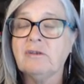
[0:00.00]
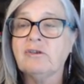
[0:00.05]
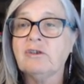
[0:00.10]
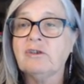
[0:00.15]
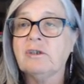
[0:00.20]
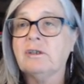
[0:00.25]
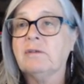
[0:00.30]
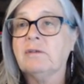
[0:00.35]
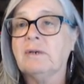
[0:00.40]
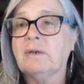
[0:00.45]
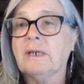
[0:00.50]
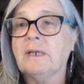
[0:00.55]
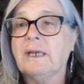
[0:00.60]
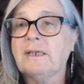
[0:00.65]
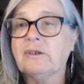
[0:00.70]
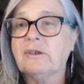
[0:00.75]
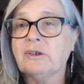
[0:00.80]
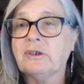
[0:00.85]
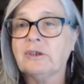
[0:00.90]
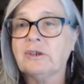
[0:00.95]
in the
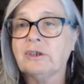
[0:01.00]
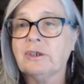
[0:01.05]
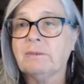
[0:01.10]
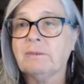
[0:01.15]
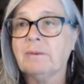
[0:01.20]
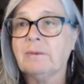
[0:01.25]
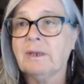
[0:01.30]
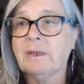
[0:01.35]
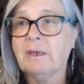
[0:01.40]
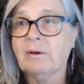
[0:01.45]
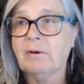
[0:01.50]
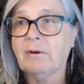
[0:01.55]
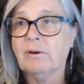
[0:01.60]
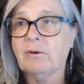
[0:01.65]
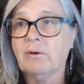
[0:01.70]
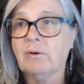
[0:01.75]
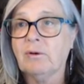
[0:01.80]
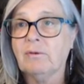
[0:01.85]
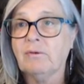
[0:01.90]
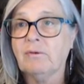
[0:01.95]
relationship area
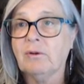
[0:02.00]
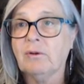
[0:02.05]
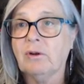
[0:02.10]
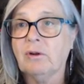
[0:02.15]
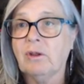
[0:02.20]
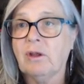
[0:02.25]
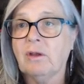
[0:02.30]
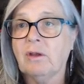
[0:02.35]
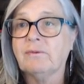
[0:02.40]
of your life.